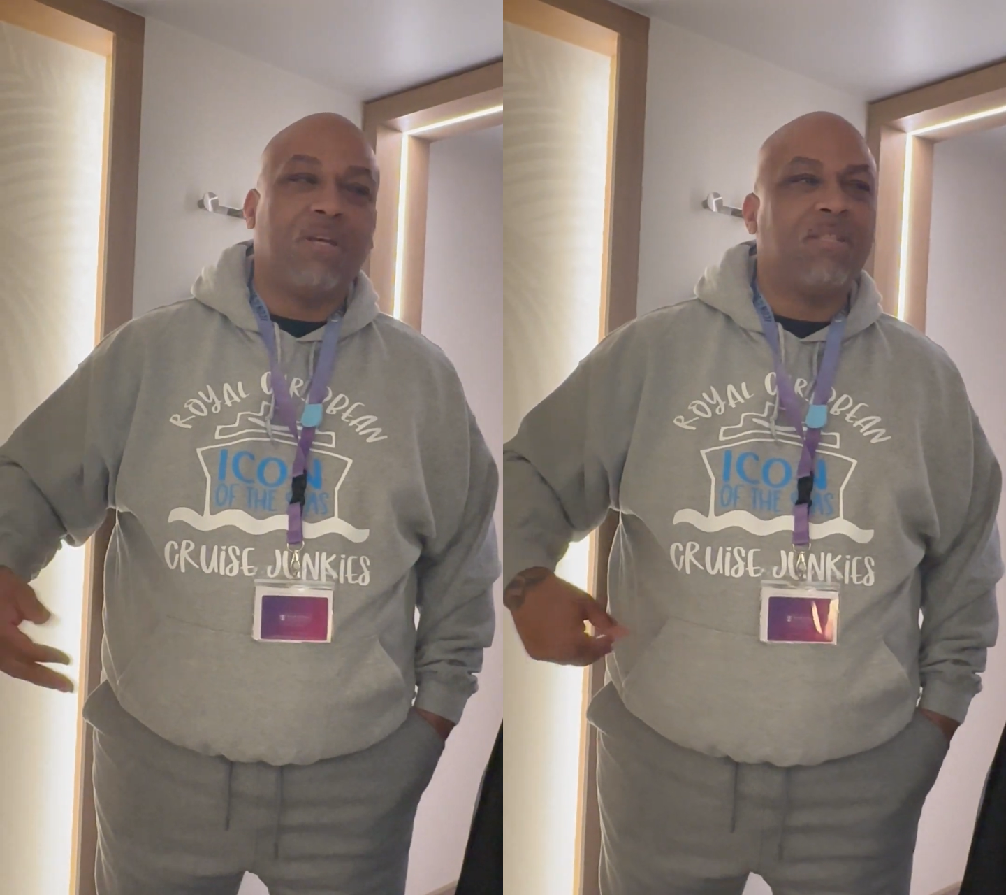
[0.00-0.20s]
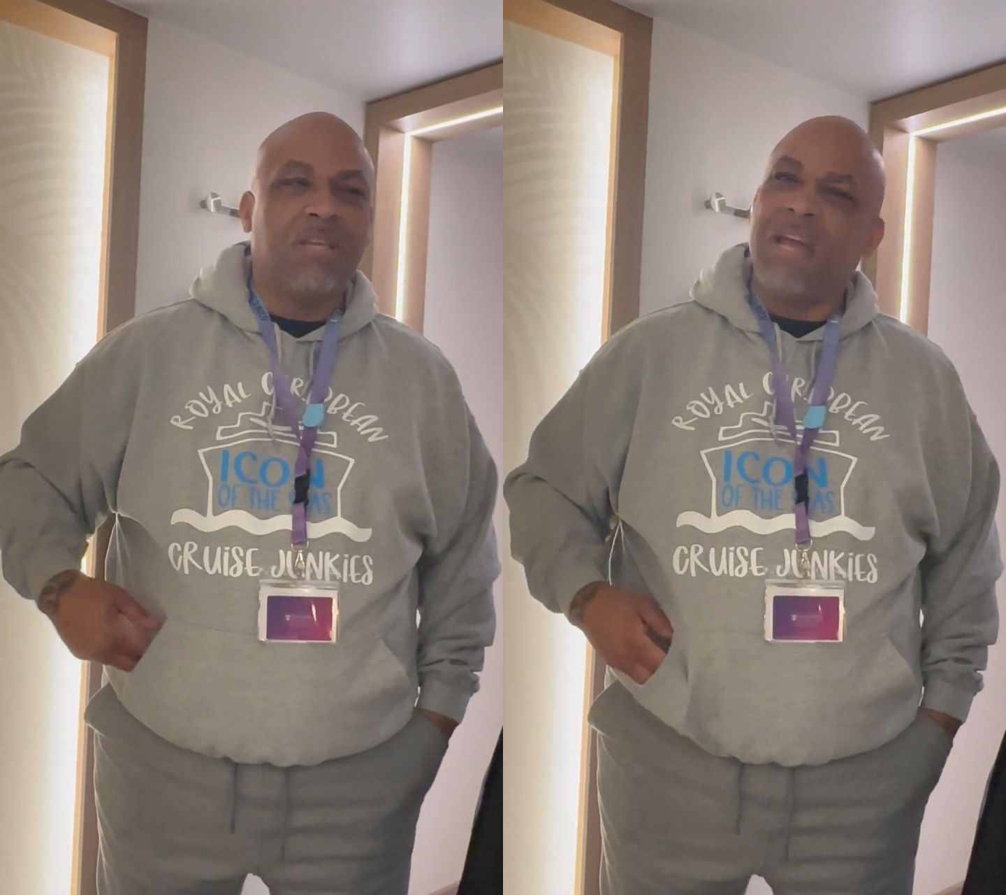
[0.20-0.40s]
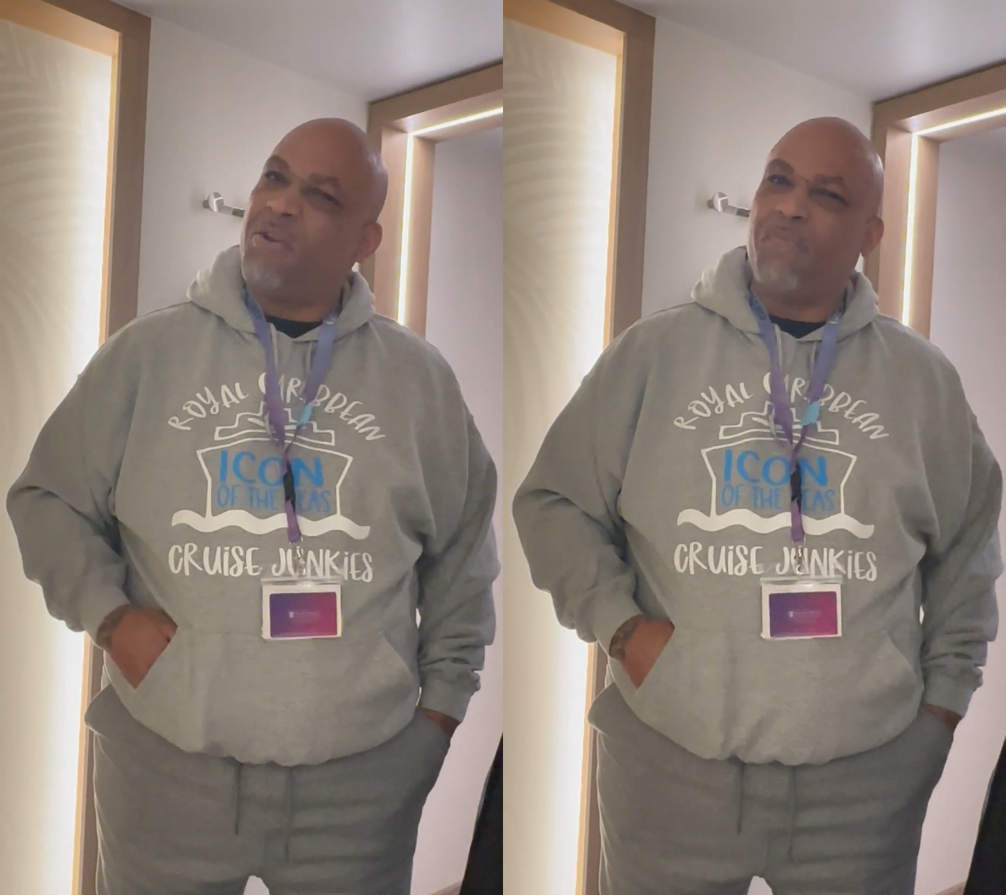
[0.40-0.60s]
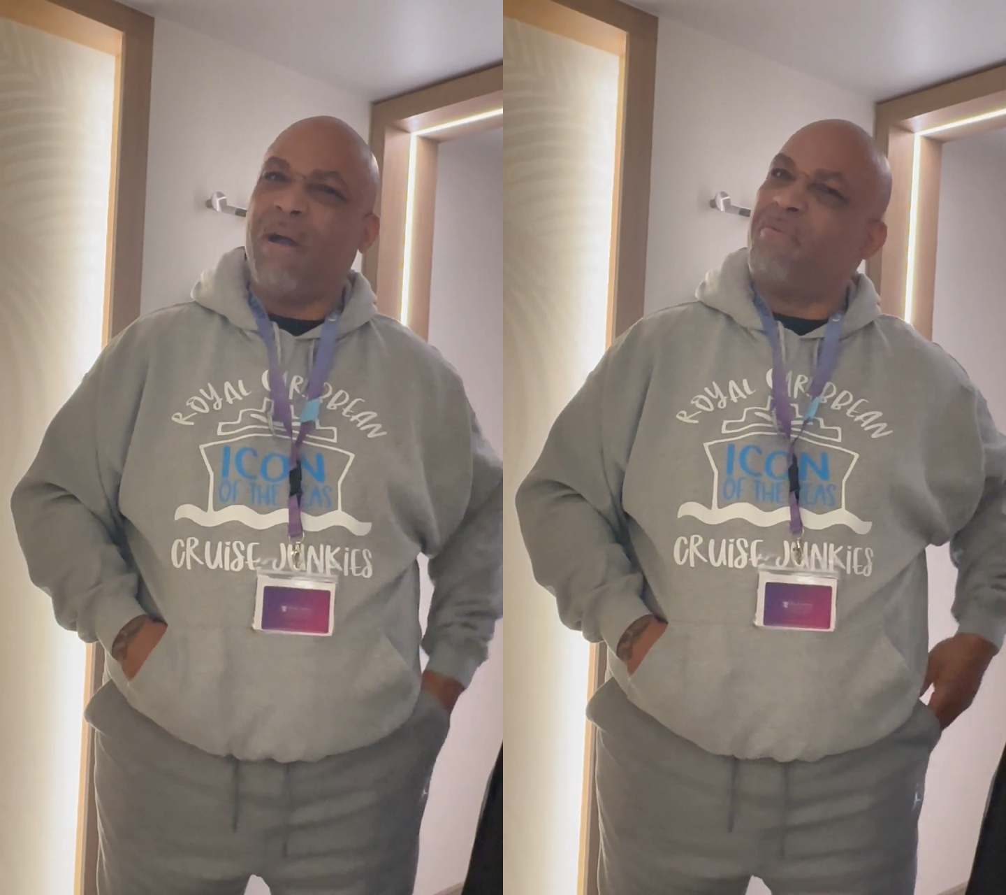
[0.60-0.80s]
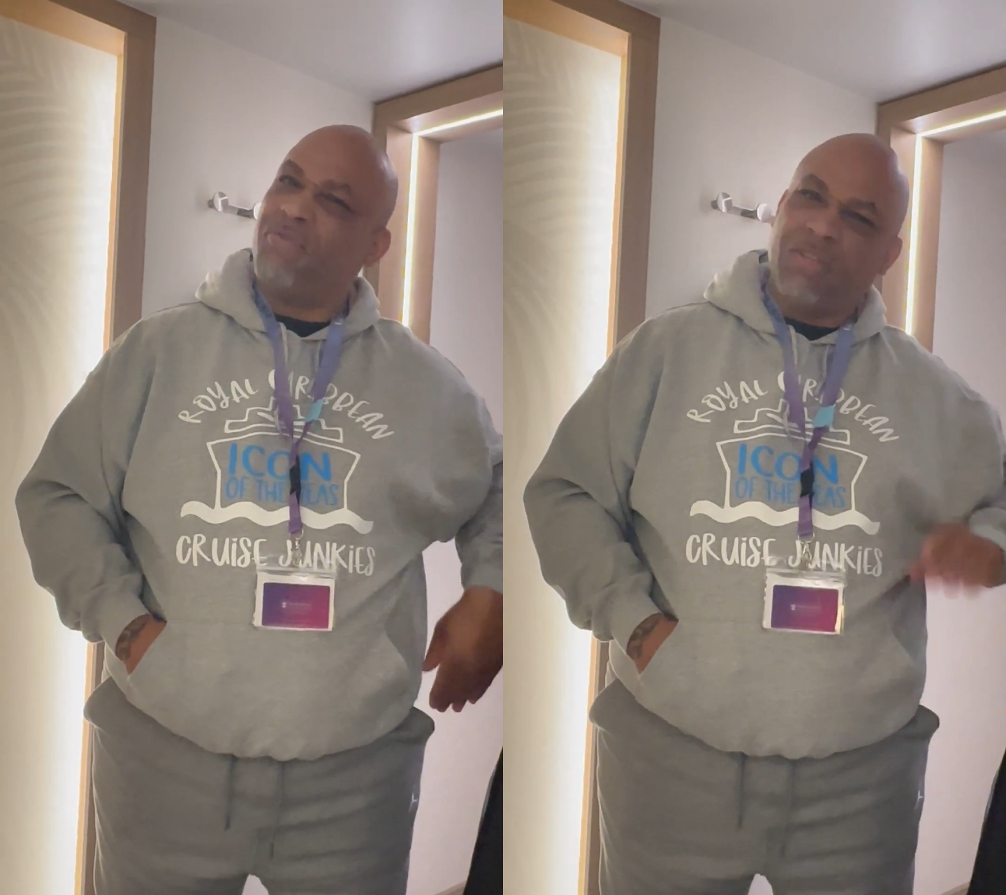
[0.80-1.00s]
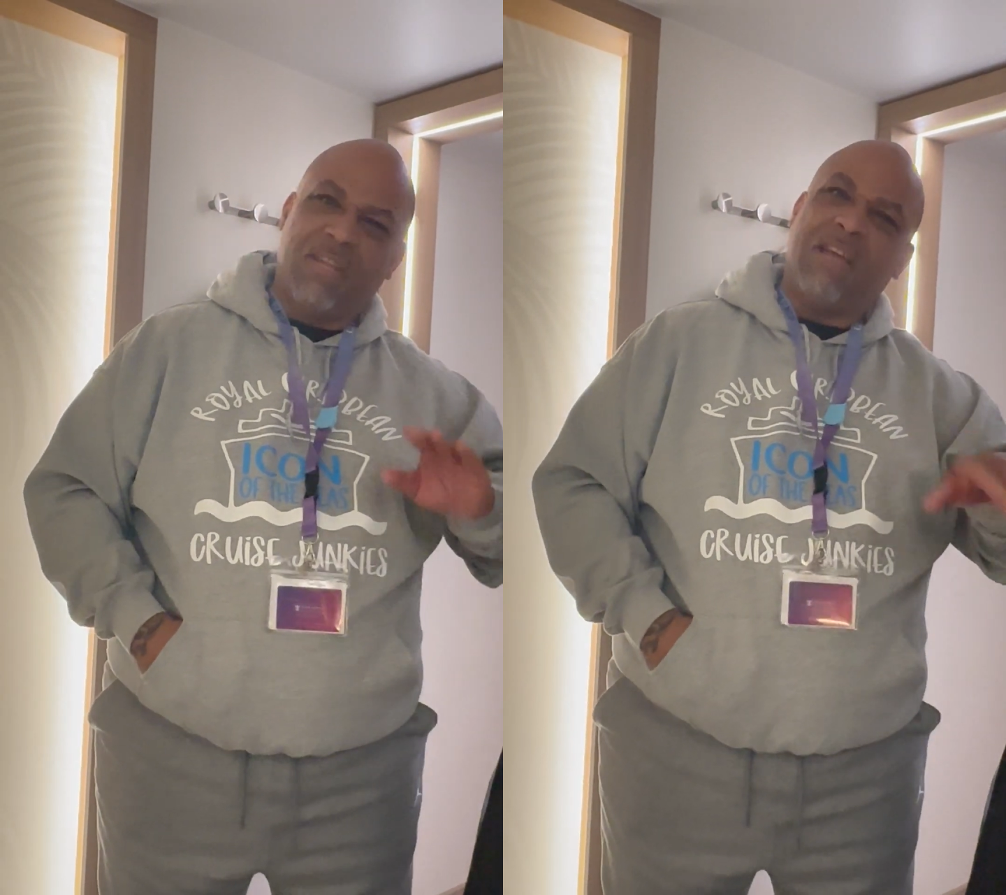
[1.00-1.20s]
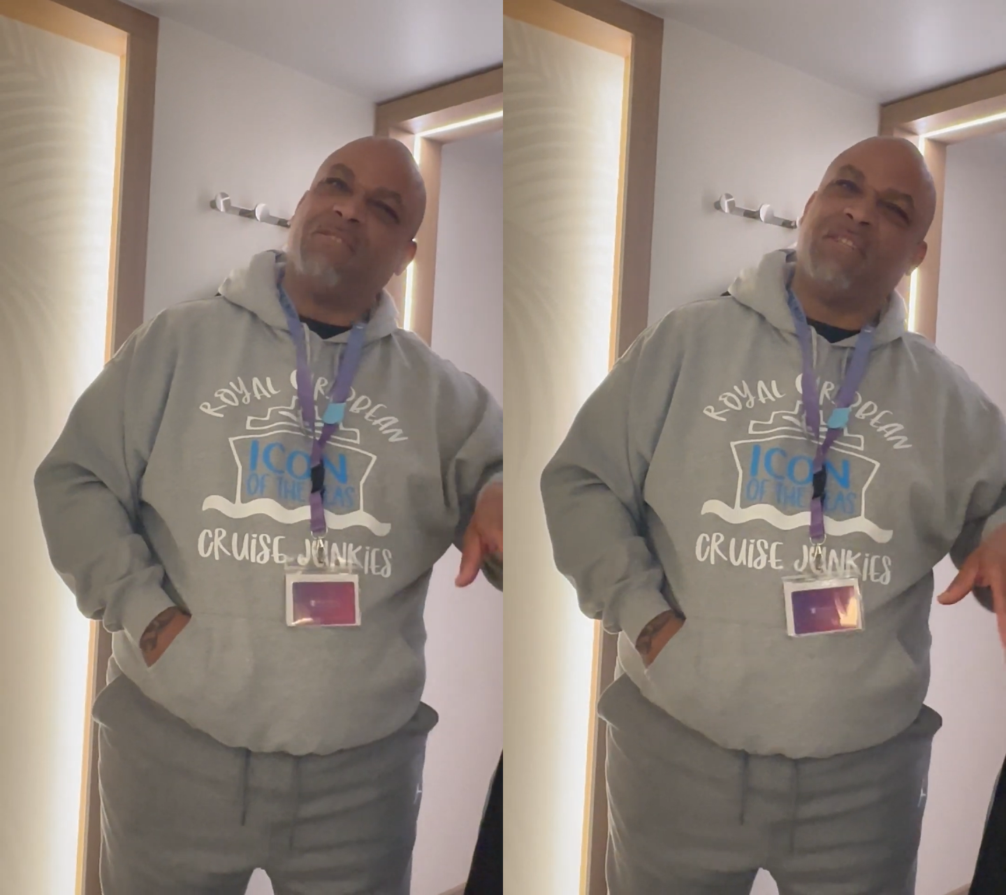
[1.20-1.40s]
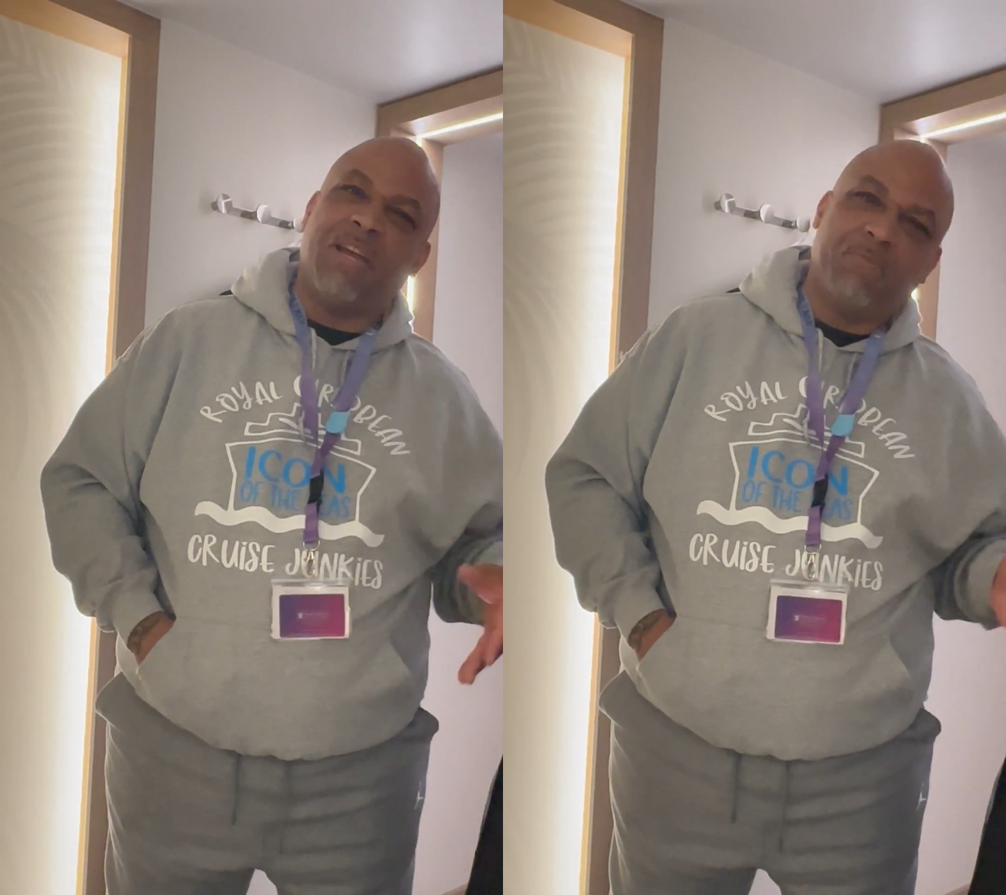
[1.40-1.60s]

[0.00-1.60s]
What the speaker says: He said, yeah, no problem, you send it down today,